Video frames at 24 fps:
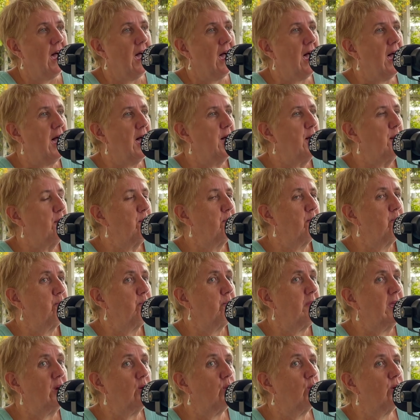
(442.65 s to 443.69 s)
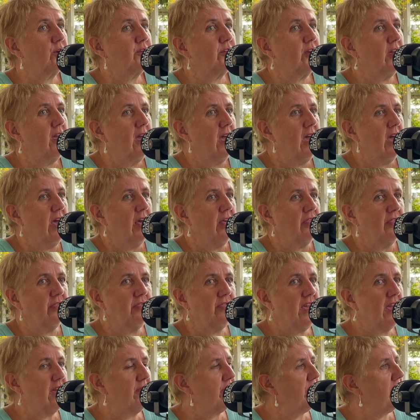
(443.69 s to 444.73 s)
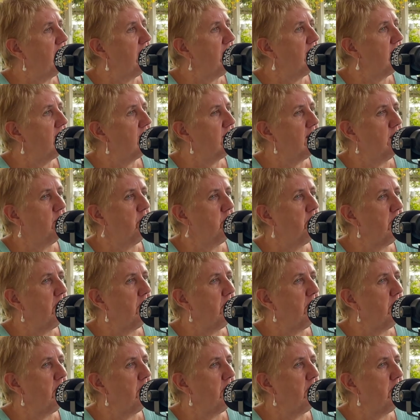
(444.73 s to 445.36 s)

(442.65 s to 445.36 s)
um, because they're things that